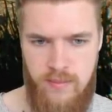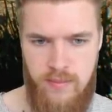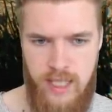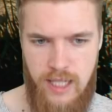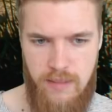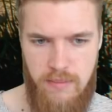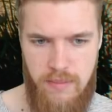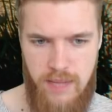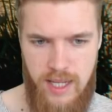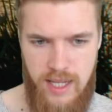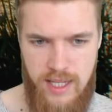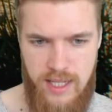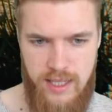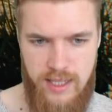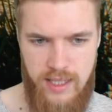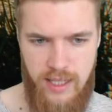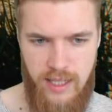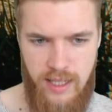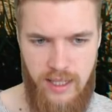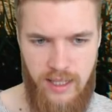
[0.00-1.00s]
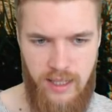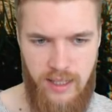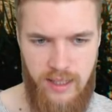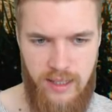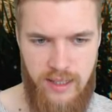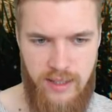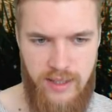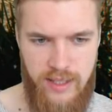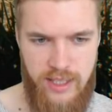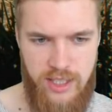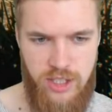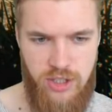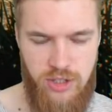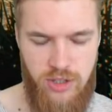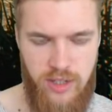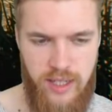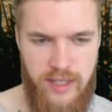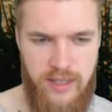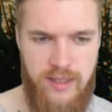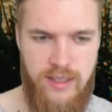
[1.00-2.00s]
Amazing. And that
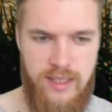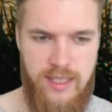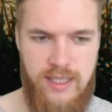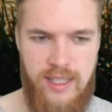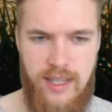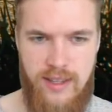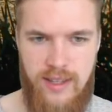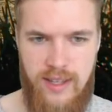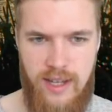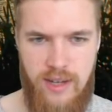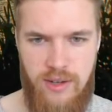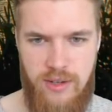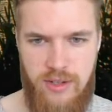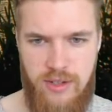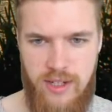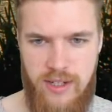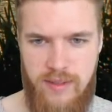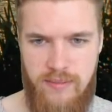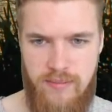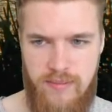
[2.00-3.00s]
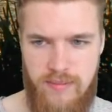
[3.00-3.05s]
tree? Is that the Eldergream?